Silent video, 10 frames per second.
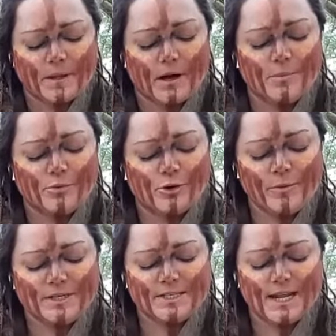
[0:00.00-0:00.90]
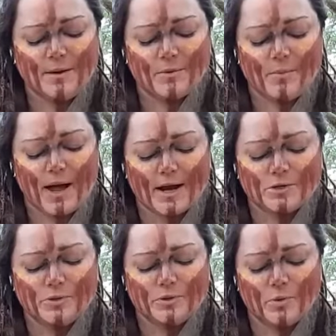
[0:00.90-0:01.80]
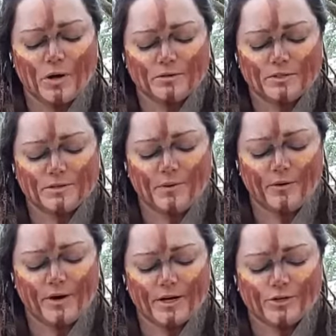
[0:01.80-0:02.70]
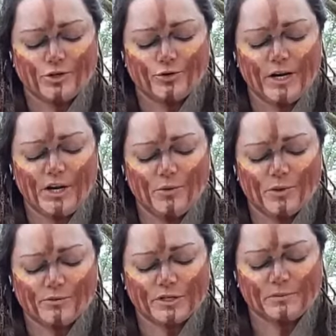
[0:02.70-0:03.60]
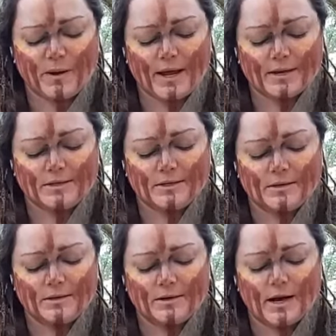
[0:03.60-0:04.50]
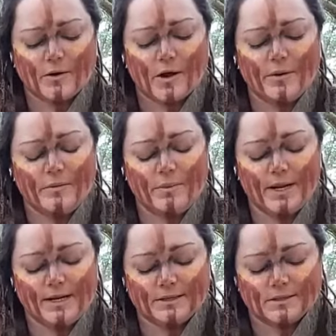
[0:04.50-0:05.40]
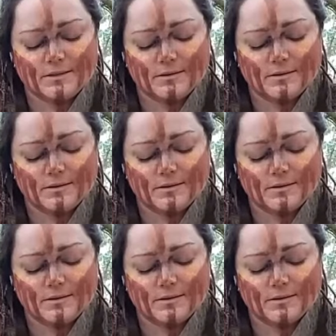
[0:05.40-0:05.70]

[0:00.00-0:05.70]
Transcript: I promised to keep the pact with the world spirit and treat you with respect. Now go in peace."